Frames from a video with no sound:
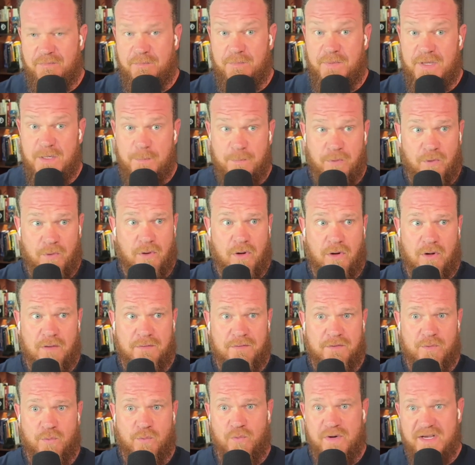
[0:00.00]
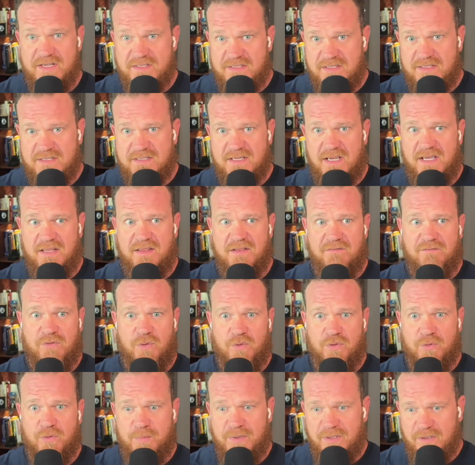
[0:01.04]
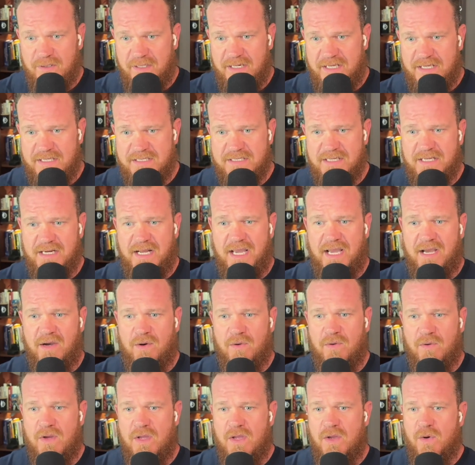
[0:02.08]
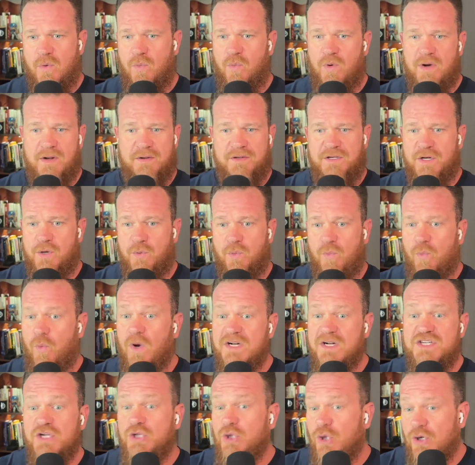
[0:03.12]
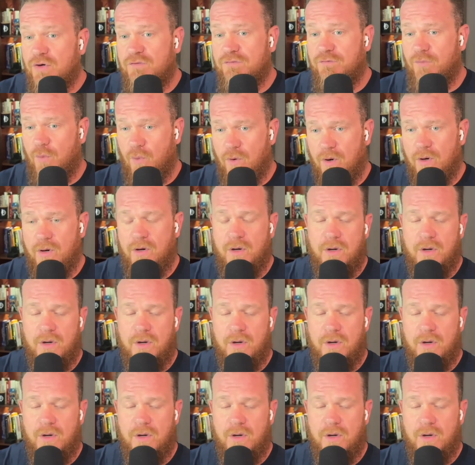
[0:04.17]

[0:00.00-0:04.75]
people on the risks and the vulnerabilities and what to look for.